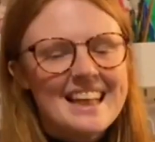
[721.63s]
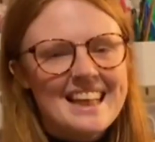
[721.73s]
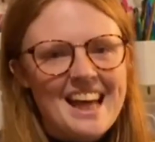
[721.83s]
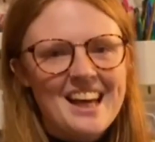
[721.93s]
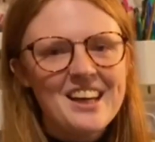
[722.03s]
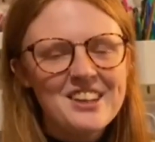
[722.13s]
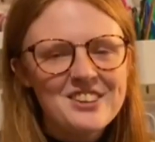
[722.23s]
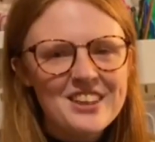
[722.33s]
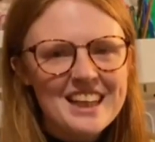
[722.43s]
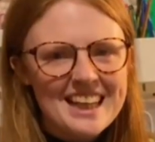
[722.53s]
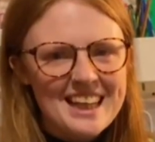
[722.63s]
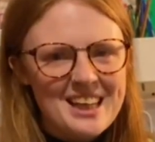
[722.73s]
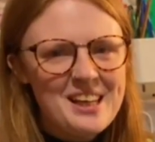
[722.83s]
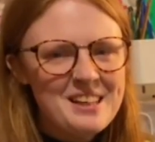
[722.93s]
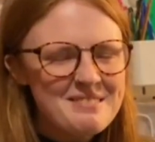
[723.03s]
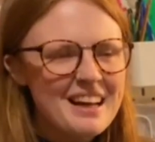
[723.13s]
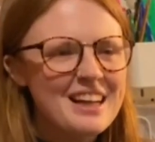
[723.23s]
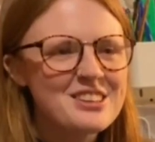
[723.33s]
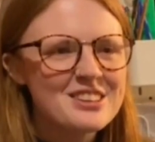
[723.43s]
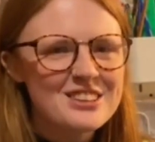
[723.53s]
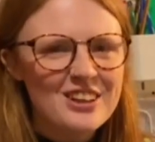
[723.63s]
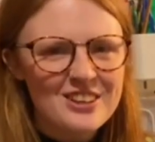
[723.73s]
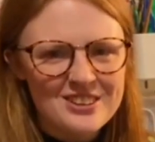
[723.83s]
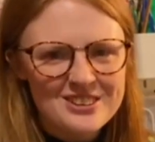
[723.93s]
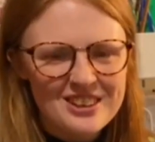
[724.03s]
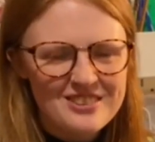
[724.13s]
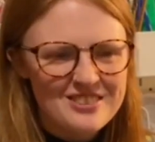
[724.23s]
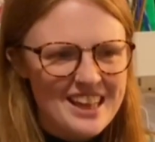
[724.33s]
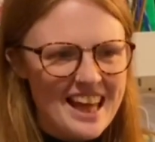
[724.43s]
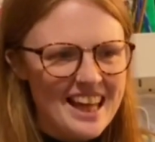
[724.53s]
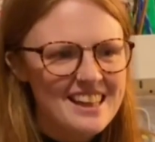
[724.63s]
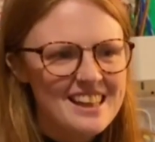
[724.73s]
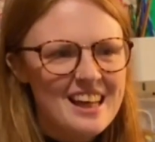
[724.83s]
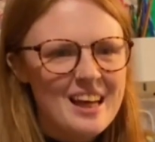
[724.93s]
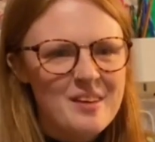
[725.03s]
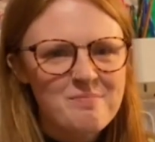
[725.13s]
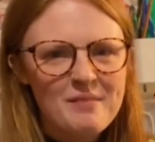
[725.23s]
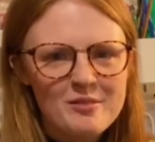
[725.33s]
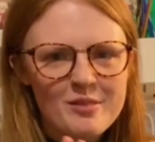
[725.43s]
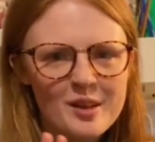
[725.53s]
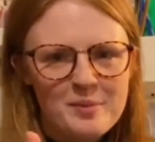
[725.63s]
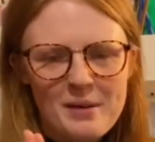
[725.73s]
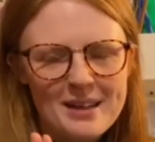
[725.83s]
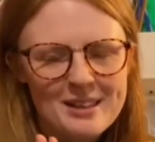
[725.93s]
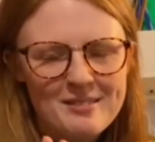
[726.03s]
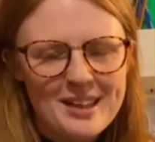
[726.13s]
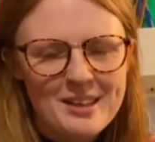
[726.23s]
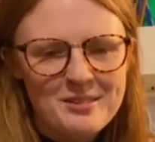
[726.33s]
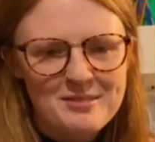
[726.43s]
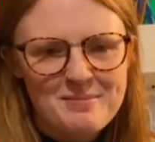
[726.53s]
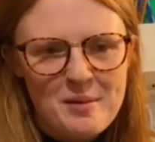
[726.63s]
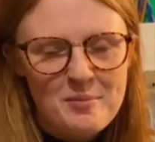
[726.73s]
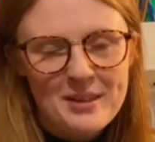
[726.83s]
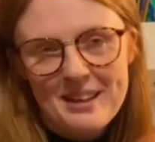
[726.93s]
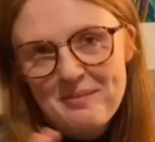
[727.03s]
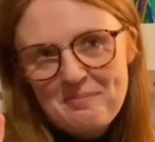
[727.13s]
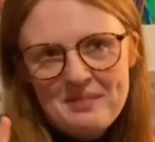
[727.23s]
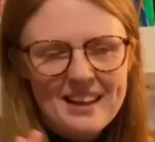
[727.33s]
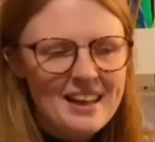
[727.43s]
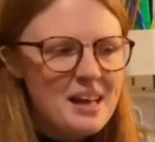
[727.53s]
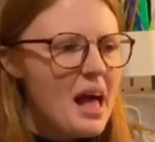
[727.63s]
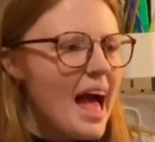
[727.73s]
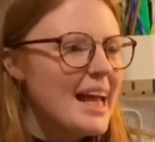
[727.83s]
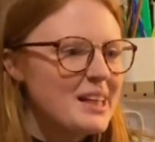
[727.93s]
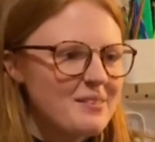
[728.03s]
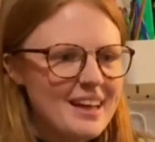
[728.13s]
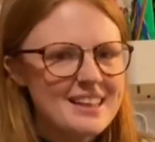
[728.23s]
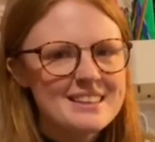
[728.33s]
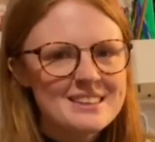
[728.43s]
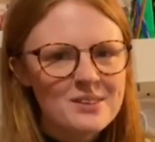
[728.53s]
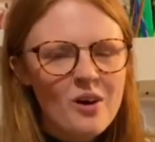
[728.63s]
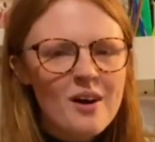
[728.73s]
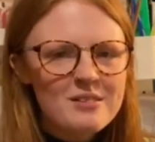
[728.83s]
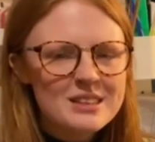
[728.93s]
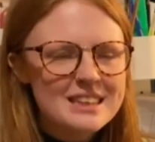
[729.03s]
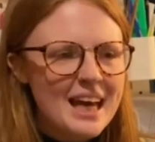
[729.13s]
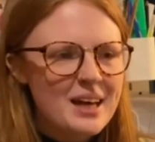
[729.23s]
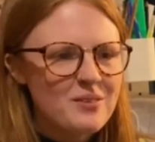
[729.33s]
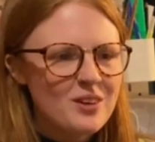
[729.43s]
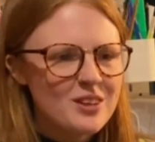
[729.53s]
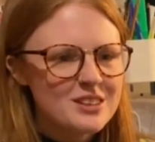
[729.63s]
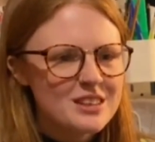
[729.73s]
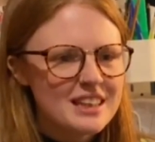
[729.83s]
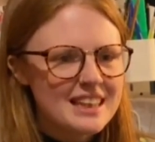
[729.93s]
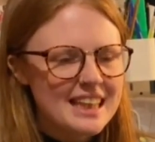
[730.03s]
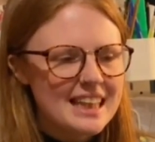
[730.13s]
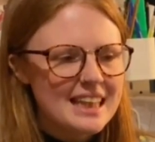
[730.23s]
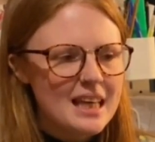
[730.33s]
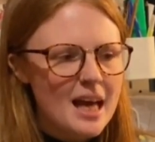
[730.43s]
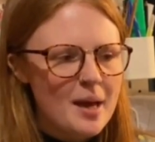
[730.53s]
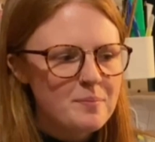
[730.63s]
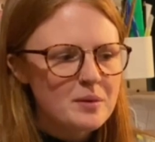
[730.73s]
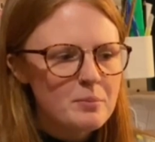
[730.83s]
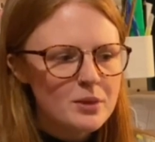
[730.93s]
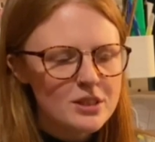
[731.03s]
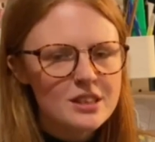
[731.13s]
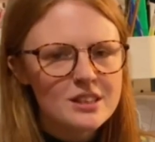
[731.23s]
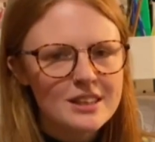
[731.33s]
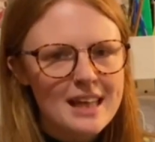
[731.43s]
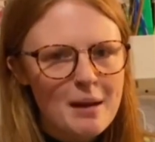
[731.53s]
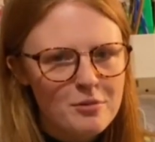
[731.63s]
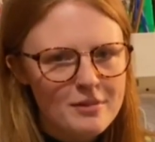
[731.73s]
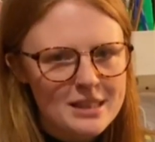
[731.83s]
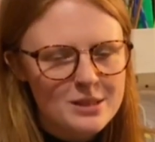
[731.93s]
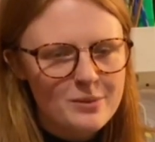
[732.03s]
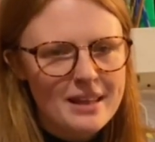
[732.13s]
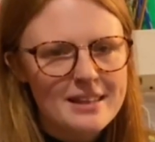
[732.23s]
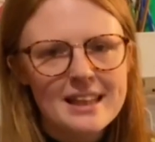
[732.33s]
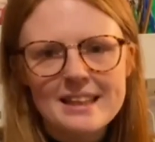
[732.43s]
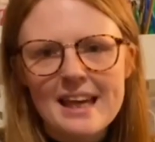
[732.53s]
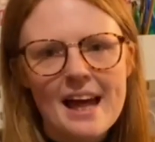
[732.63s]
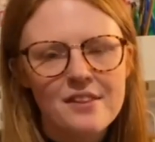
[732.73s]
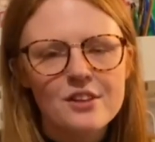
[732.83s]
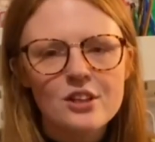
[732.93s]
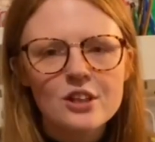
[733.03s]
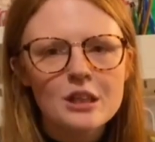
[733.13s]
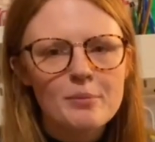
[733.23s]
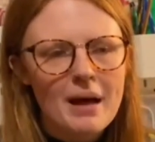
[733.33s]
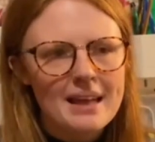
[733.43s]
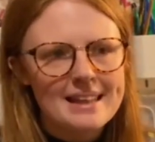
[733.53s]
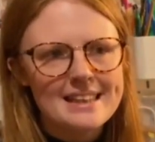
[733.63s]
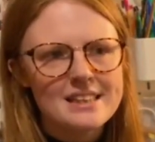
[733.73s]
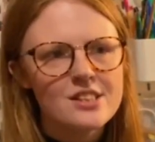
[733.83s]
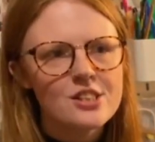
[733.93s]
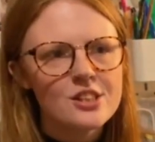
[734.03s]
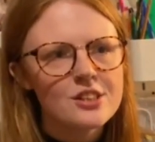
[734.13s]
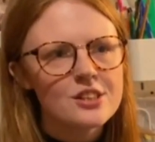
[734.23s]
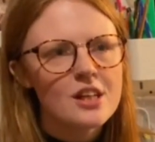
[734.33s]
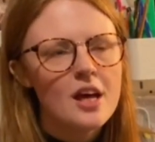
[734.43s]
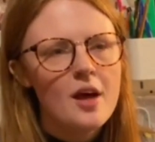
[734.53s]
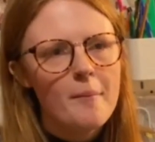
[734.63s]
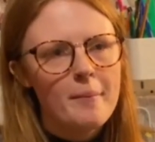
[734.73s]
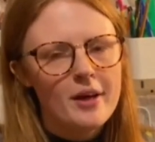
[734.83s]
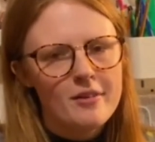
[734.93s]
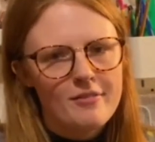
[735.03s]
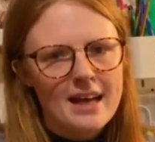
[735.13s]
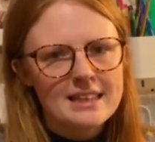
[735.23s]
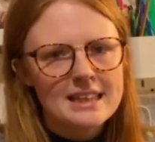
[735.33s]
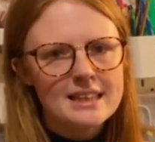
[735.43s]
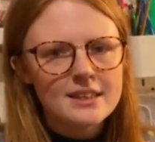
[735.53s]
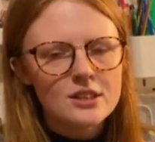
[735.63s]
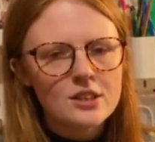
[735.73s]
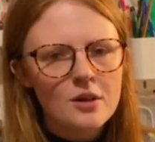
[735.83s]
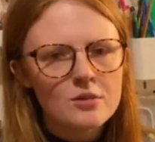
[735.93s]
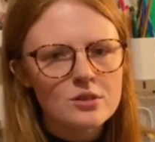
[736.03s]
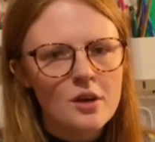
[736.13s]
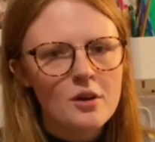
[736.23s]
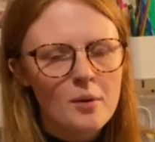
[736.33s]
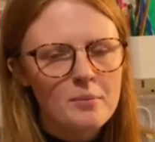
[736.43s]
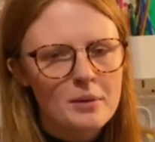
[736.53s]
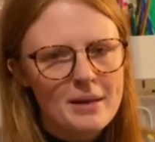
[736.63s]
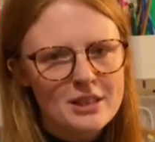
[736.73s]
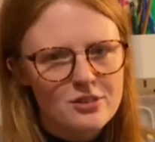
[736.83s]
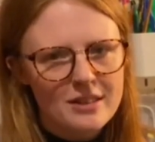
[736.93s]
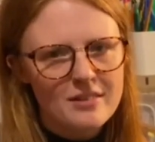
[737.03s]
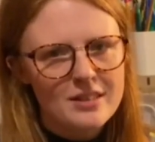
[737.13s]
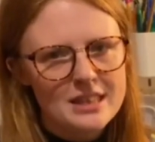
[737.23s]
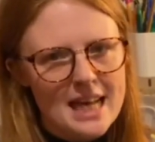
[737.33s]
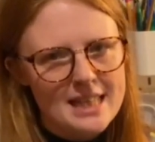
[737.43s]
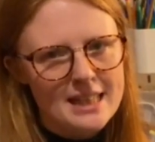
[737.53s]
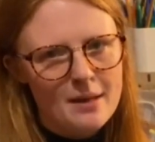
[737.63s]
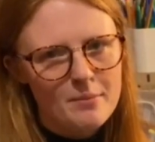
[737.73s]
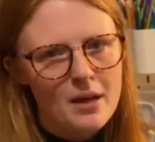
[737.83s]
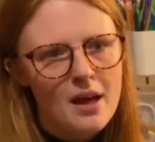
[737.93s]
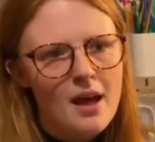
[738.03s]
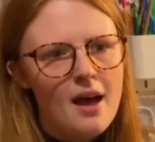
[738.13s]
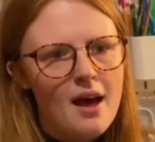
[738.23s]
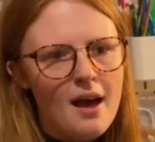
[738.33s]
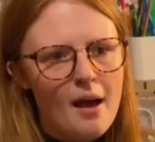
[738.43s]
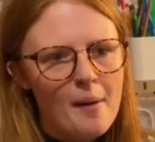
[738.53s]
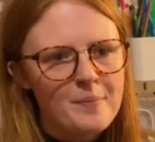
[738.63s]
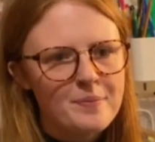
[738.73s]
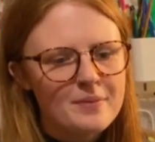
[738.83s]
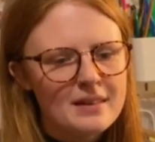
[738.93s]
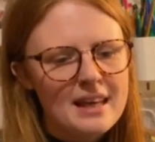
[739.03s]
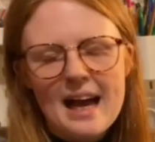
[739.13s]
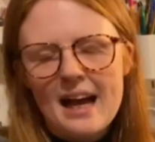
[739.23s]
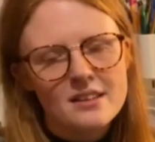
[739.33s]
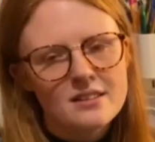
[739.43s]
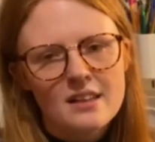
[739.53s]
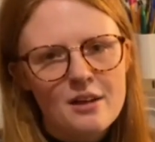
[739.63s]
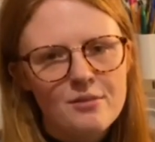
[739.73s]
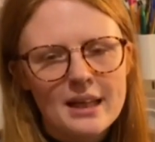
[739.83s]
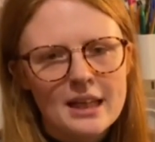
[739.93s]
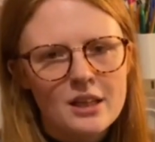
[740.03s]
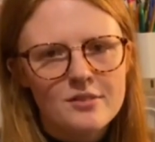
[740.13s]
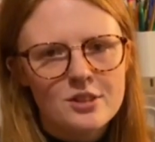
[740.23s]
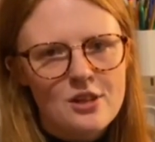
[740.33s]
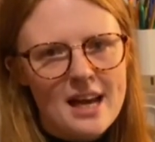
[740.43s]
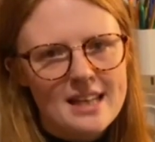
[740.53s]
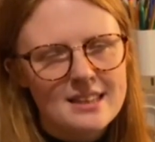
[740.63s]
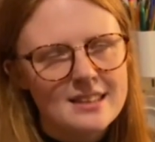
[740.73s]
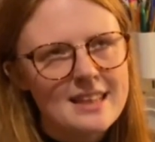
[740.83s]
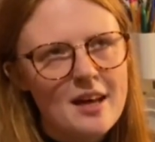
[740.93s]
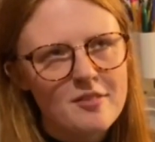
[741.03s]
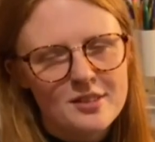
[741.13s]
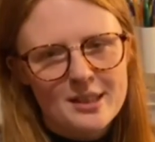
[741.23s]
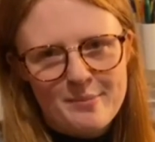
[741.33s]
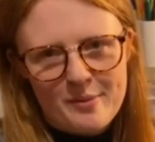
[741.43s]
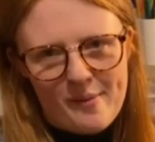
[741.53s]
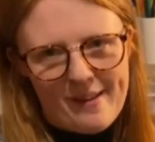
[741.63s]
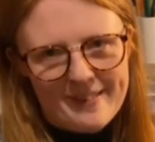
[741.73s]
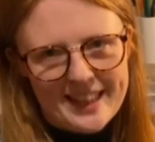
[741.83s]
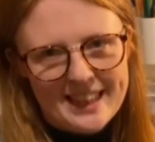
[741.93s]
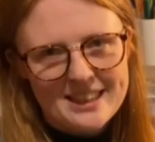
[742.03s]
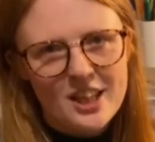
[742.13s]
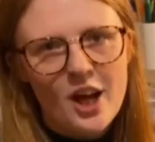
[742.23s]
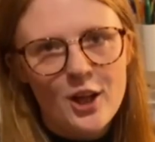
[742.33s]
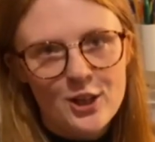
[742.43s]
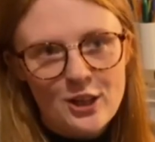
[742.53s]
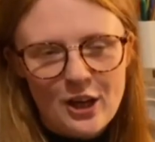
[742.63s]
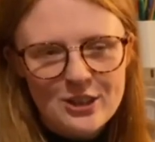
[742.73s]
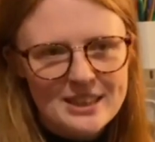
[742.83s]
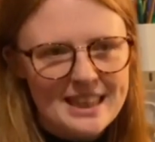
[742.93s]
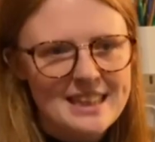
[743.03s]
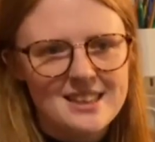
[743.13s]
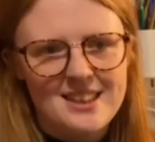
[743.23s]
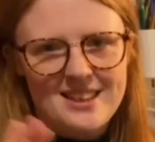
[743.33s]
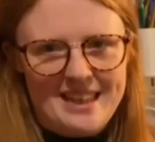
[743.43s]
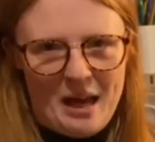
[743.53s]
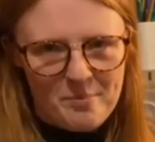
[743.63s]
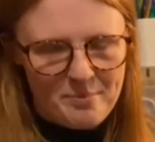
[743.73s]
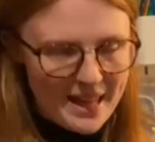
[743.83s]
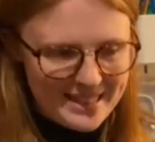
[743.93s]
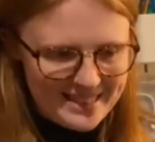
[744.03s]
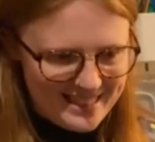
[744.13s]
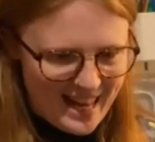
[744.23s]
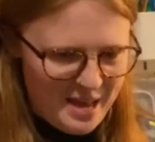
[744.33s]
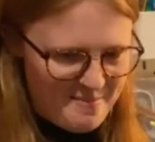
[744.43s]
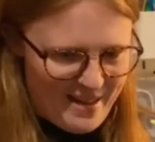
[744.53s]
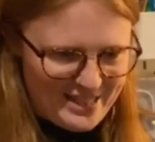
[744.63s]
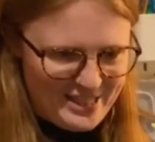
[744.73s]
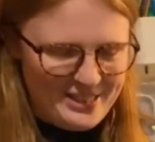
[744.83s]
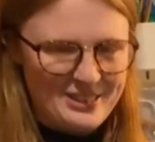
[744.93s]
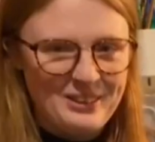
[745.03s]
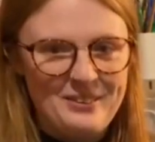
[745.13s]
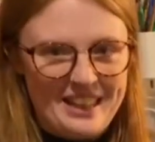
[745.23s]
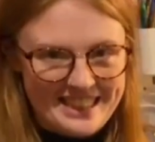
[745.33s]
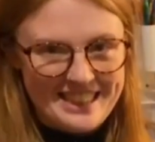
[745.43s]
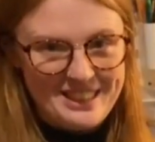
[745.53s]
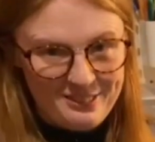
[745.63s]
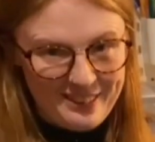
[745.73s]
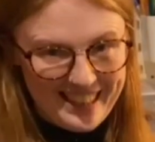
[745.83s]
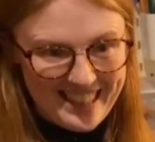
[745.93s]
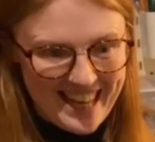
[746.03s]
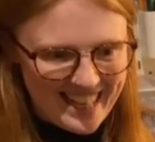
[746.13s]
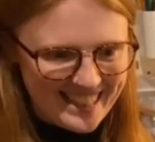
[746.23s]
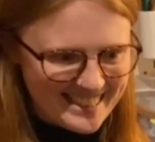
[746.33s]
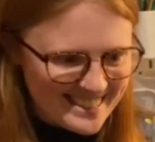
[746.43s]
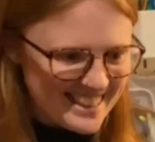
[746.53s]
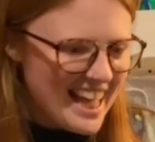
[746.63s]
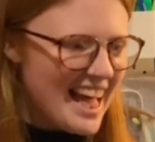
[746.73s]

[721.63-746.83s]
Yeah, annoyingly I just got cut off there. My phone apparently ran out of memory. Anyway, so what I was saying was the buttons are the Aberystwyth, and yeah, the colour palette is just perfect. It's so complimentary of the denim. Yeah, I really love the dress. I'll definitely be wearing it a lot. It's turned out better than I imagined, which is really nice.